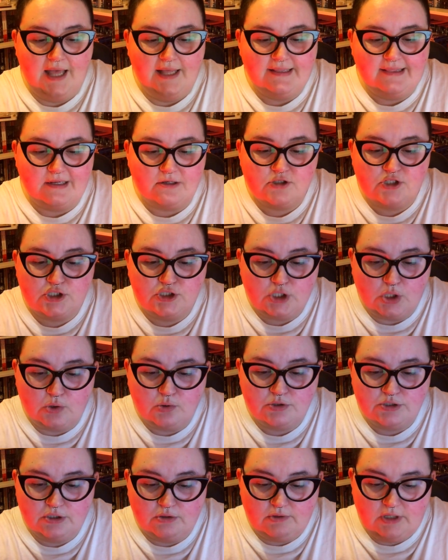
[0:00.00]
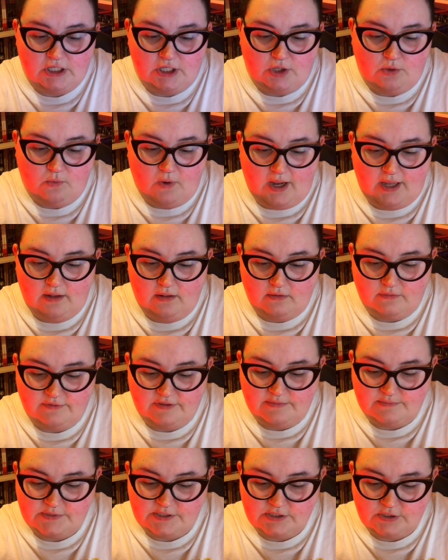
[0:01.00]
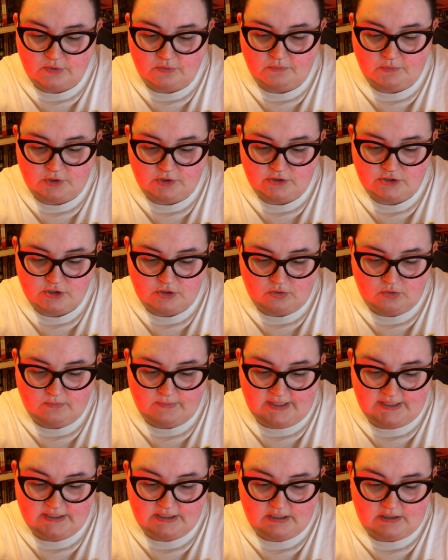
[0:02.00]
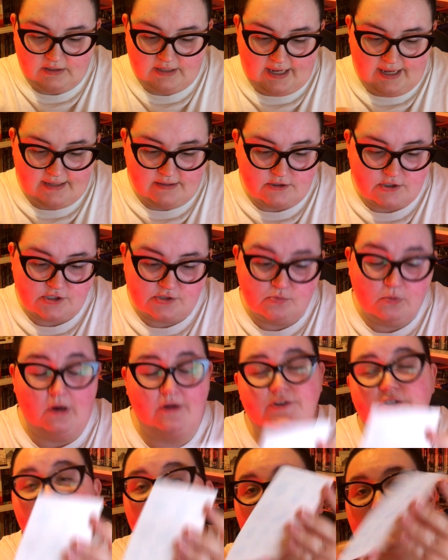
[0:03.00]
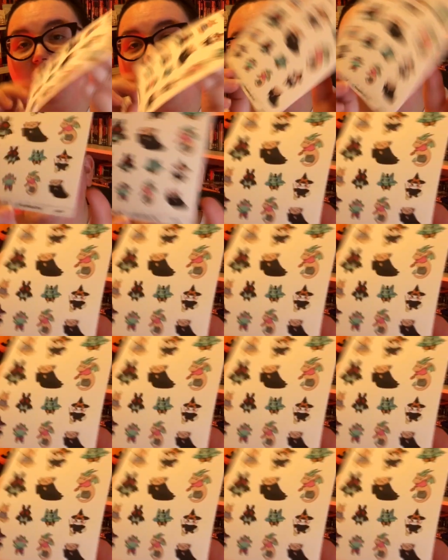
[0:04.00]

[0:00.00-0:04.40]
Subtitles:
They're so cute. I love them so much. Oh my God. I just want to put them